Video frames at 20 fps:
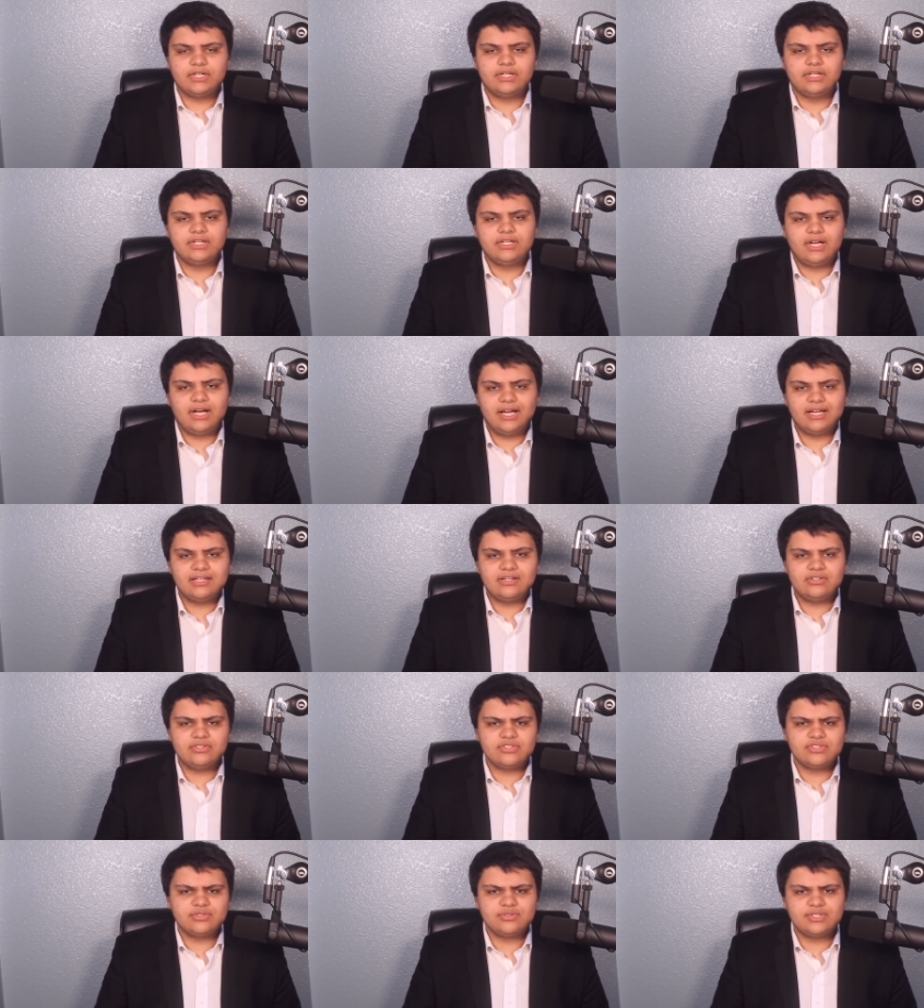Uh, I
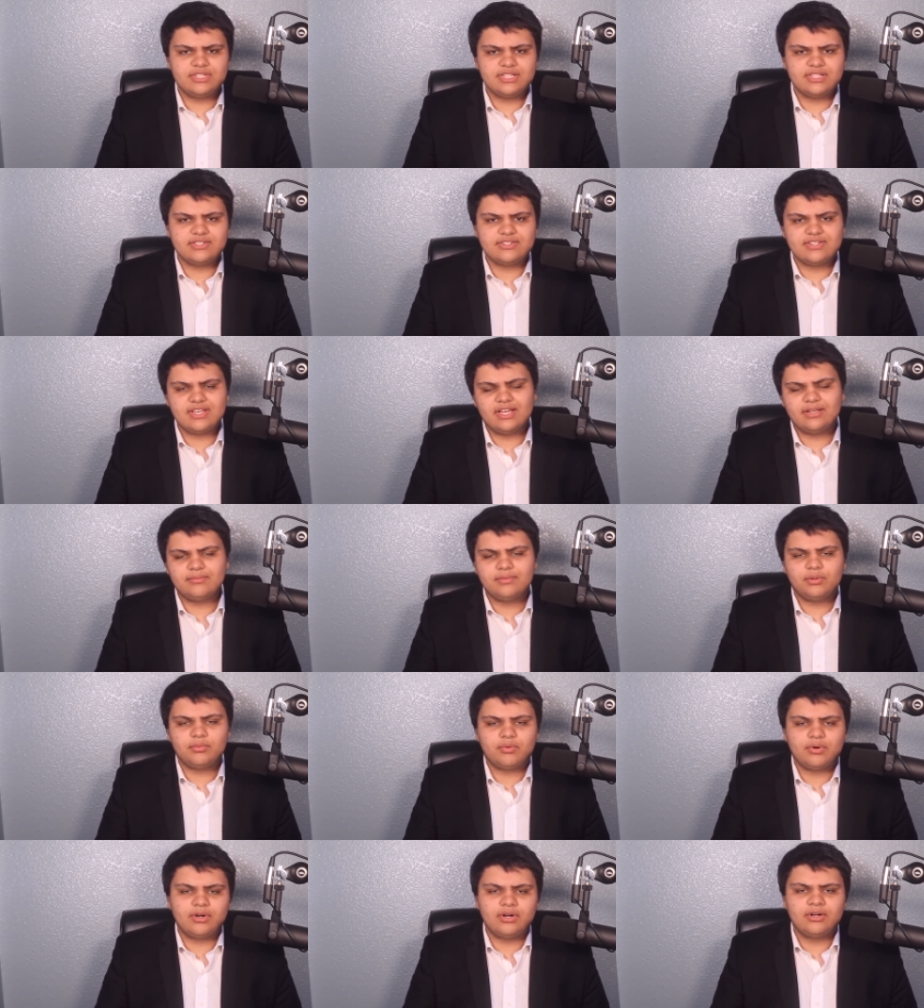also did a
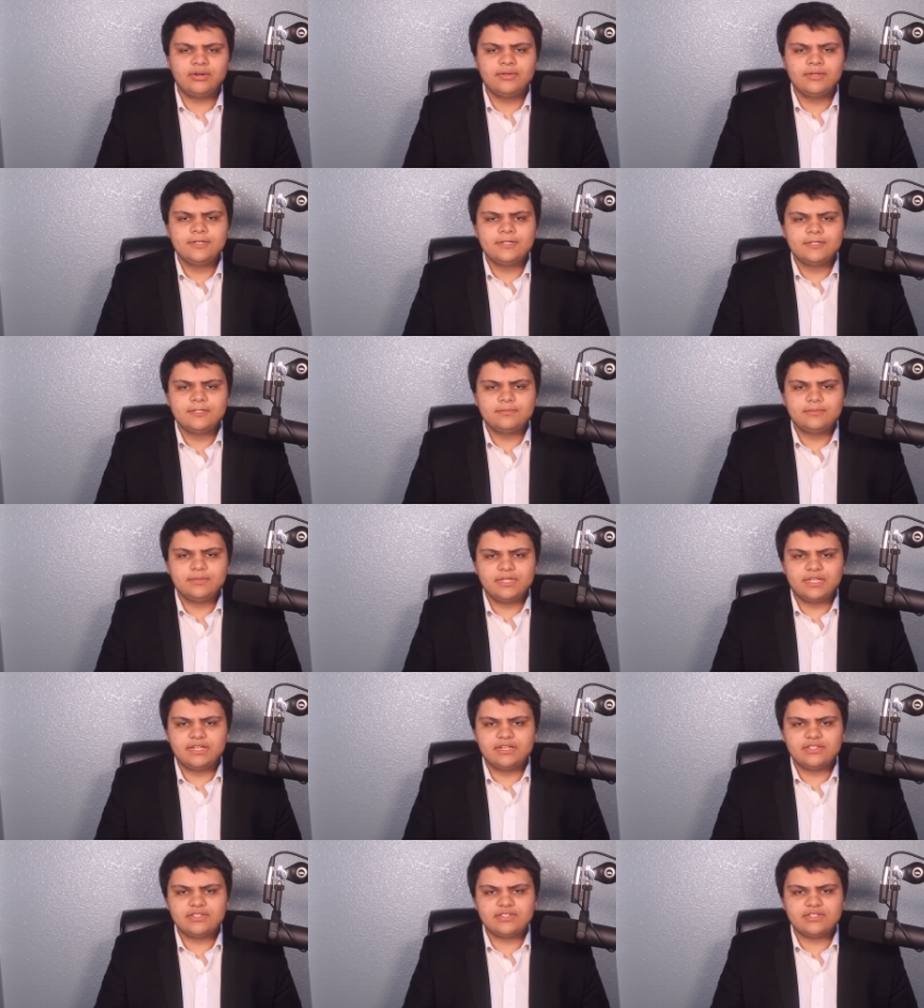segment where,
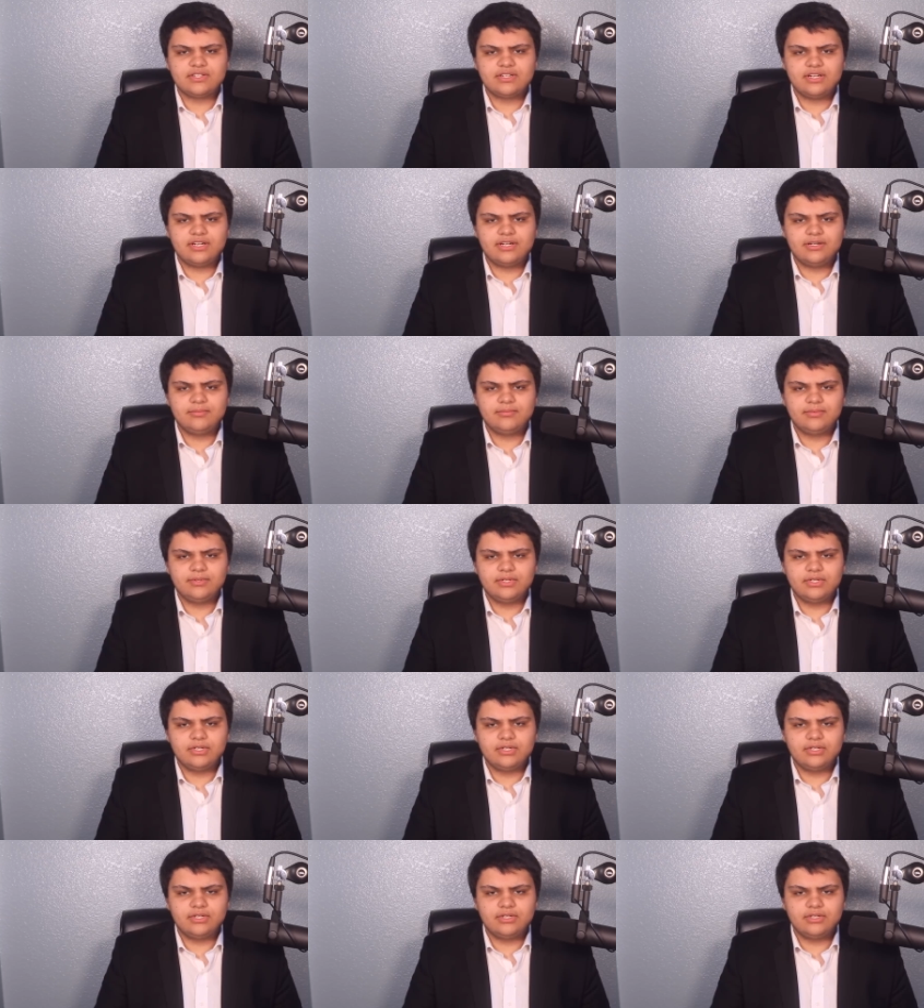because um,
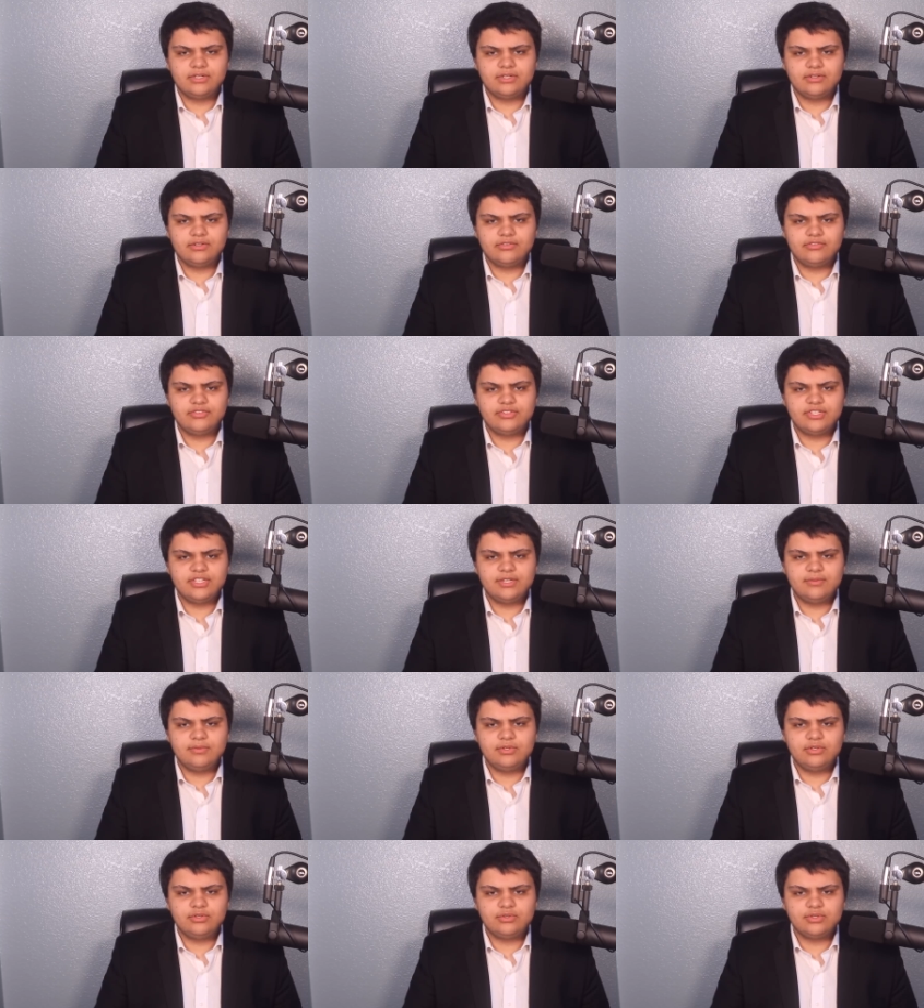uh,
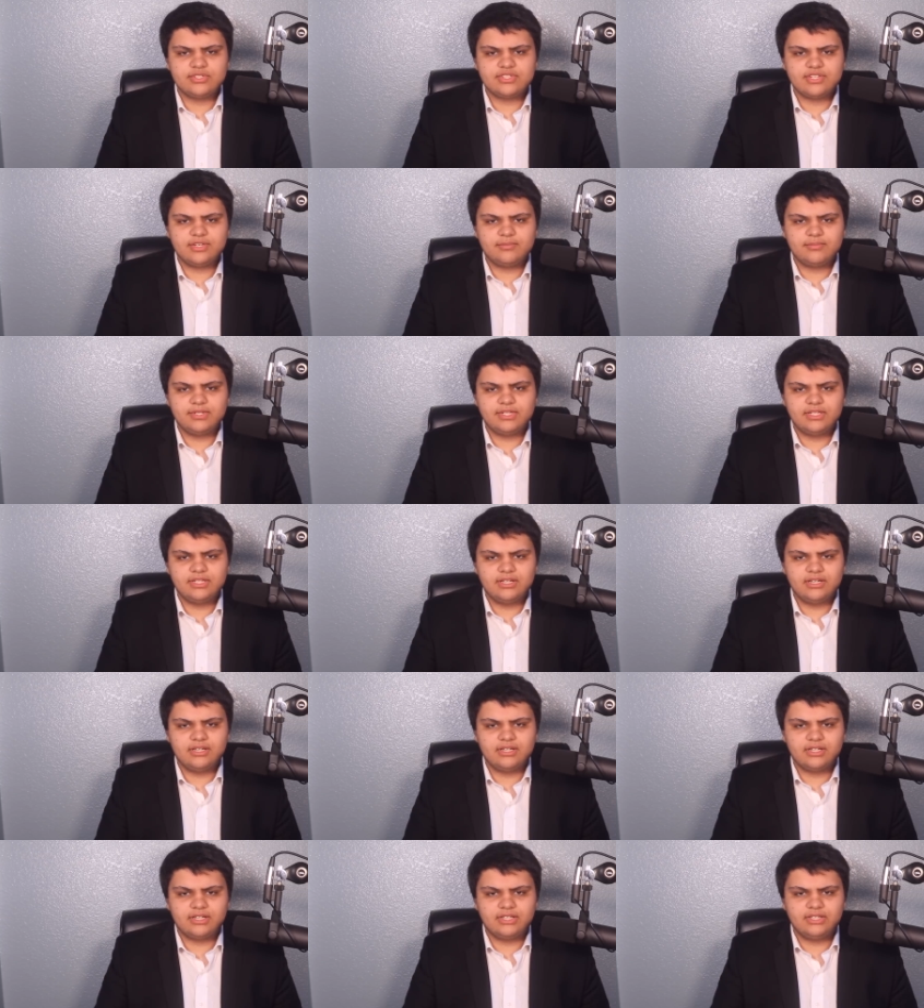Vadim Nuka sent me
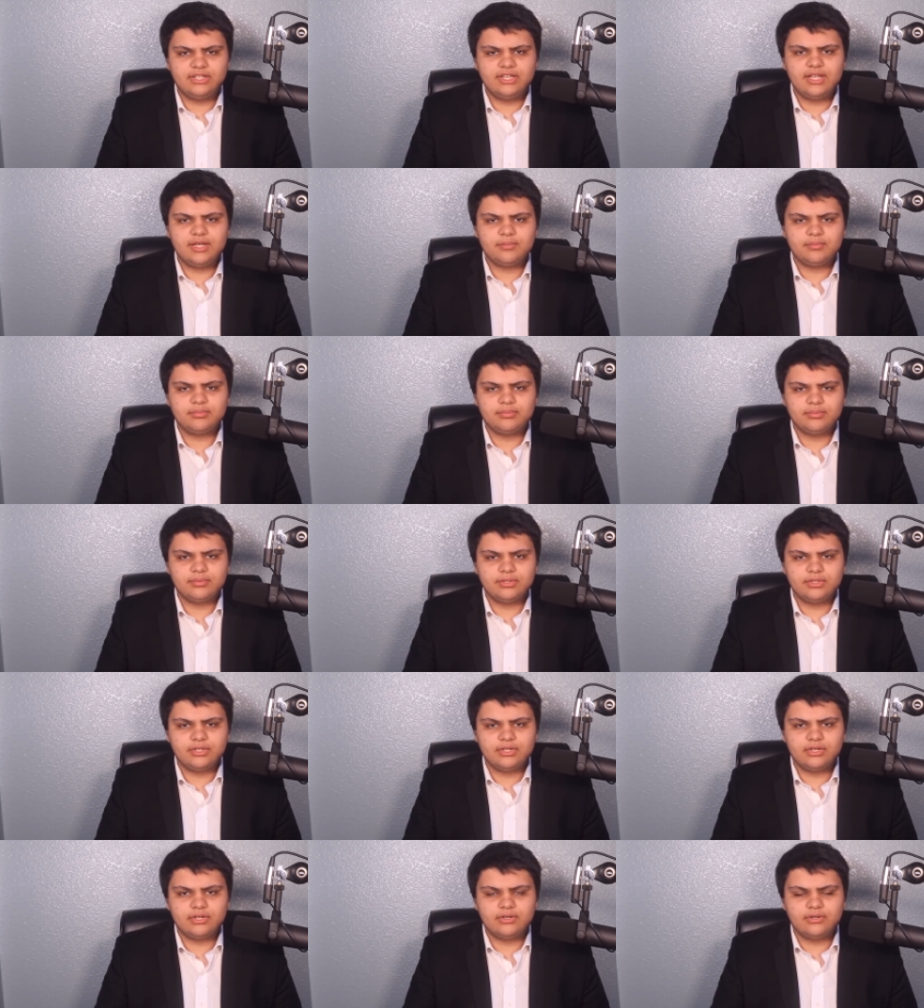a clip,
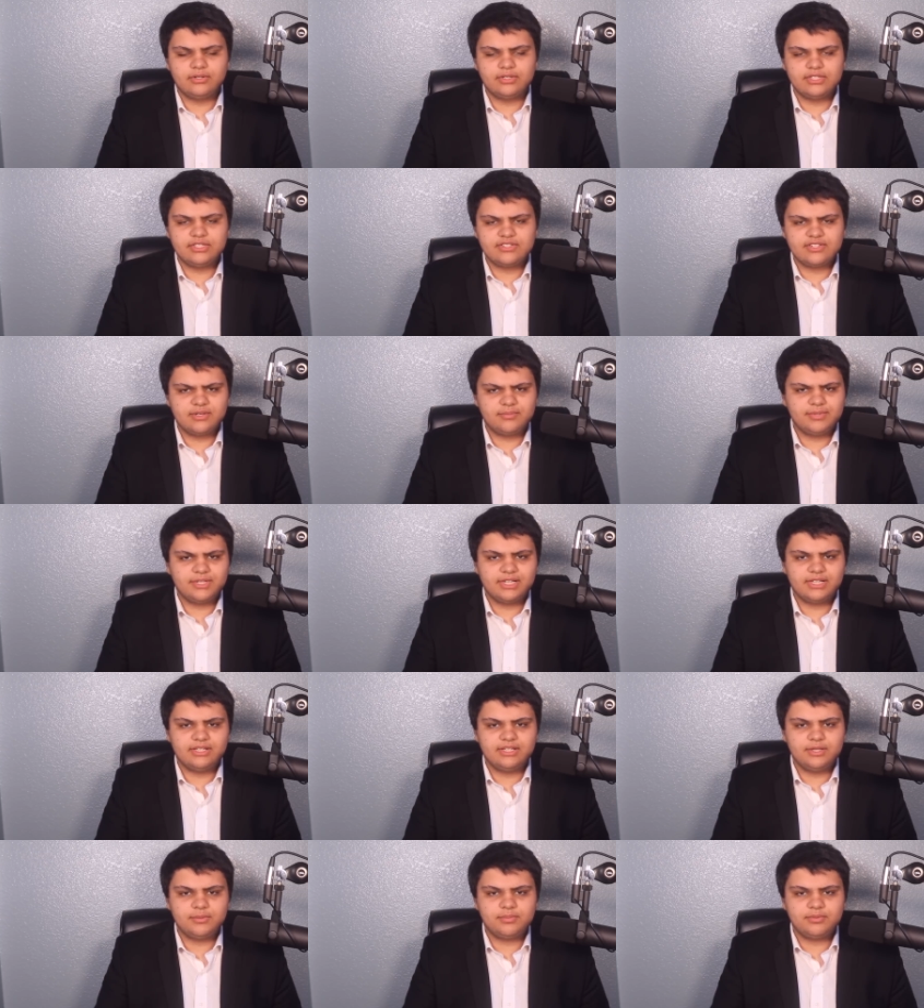you know, he sent me
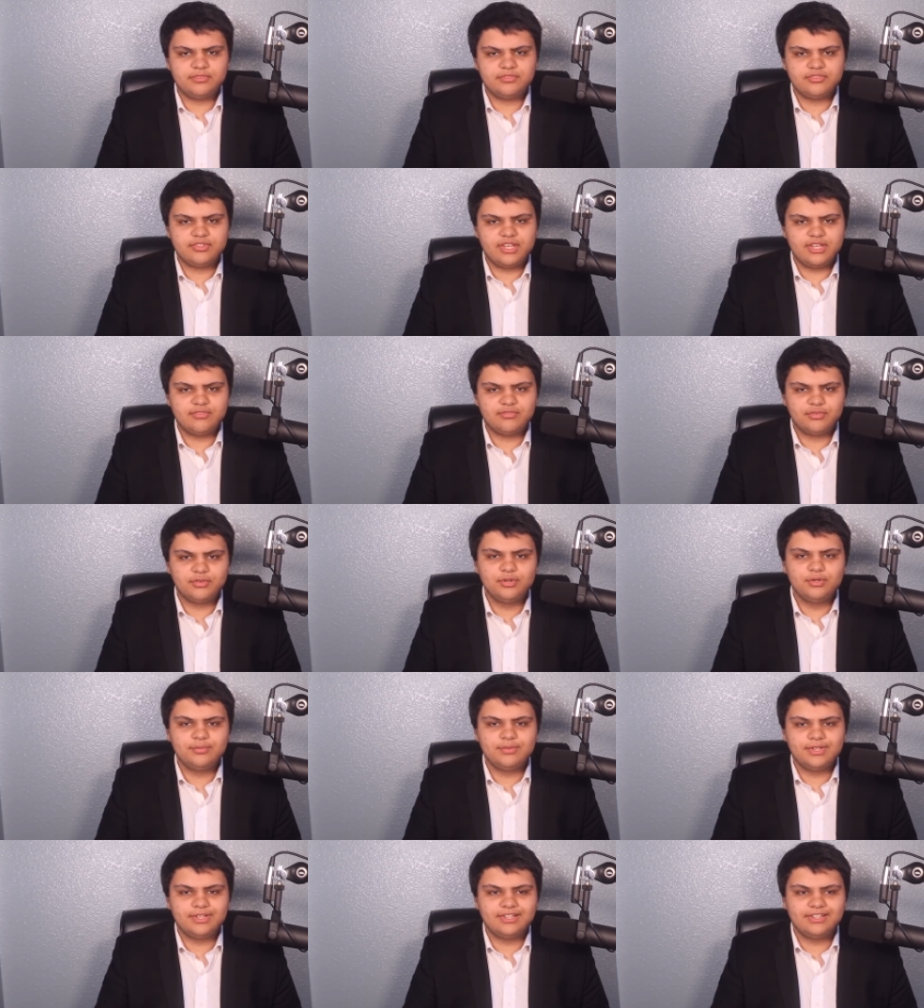a clip of Dave
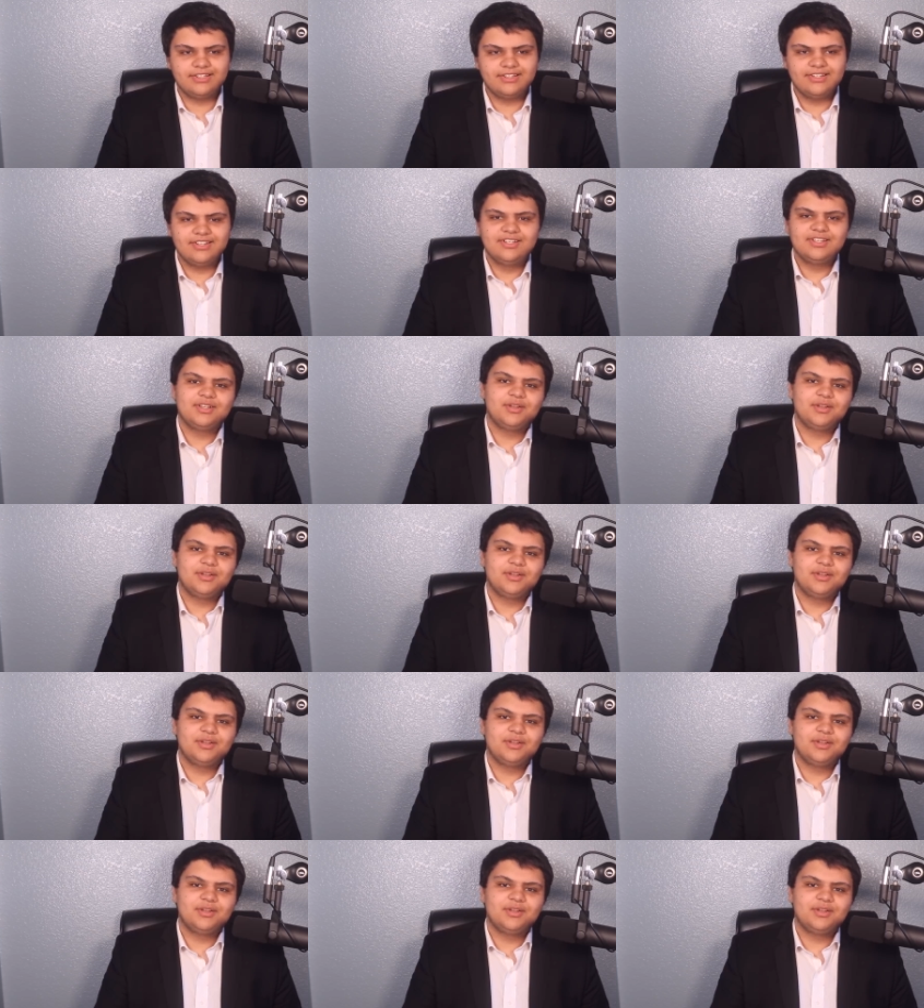Rubin